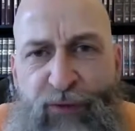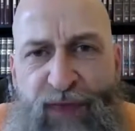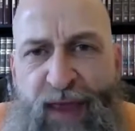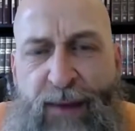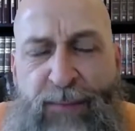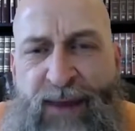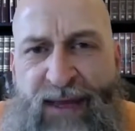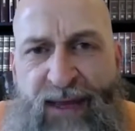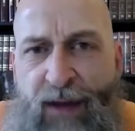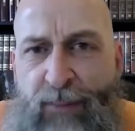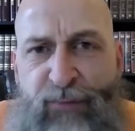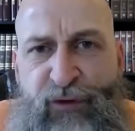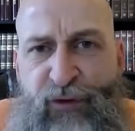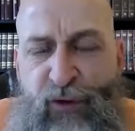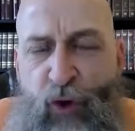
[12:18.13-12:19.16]
they
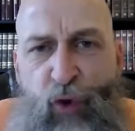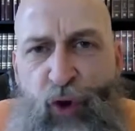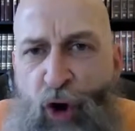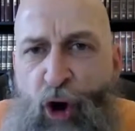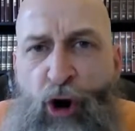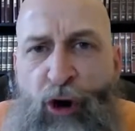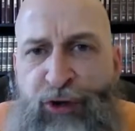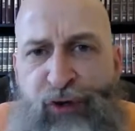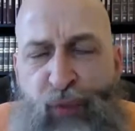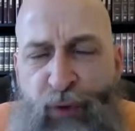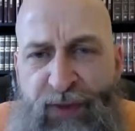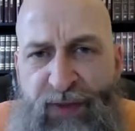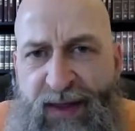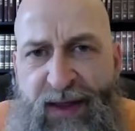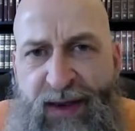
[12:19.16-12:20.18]
become so large
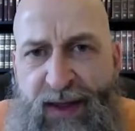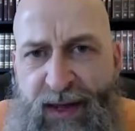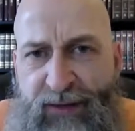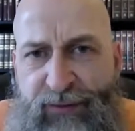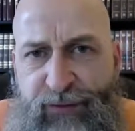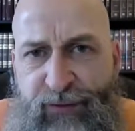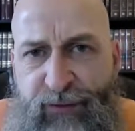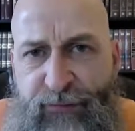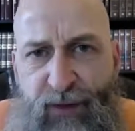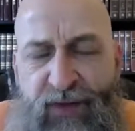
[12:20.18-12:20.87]
within us